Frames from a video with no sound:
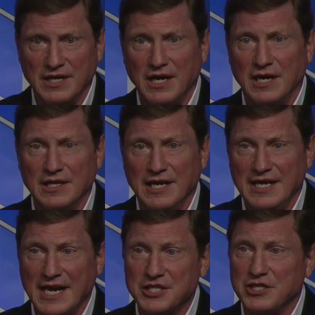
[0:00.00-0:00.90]
on and
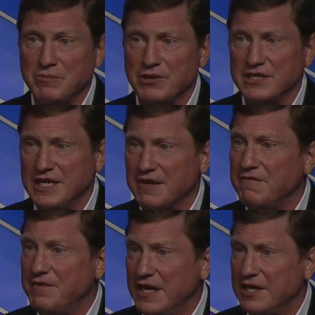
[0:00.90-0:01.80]
actually
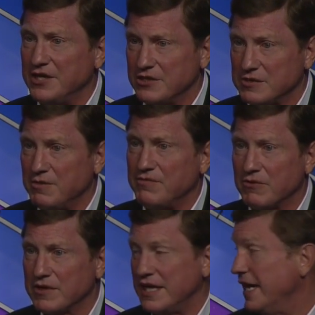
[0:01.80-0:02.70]
predict failures
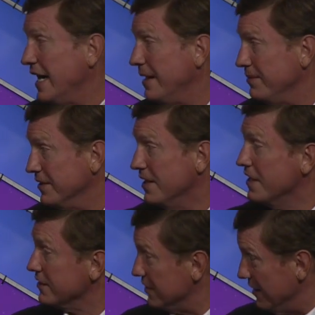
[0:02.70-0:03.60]
before they happen
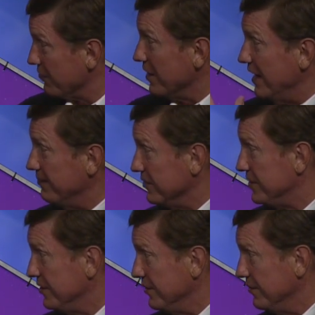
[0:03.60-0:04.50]
so that we're able
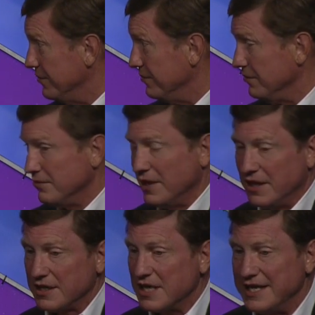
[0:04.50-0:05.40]
to
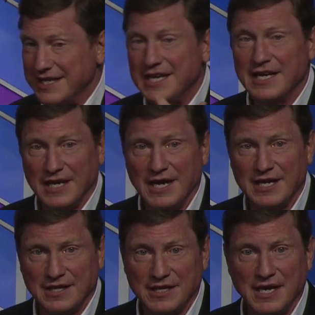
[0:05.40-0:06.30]
kind of get
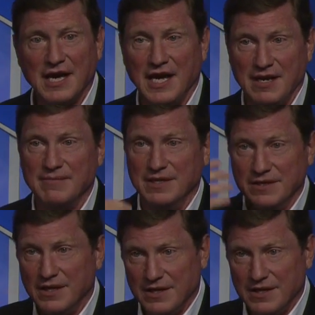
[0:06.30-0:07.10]
ahead of the game and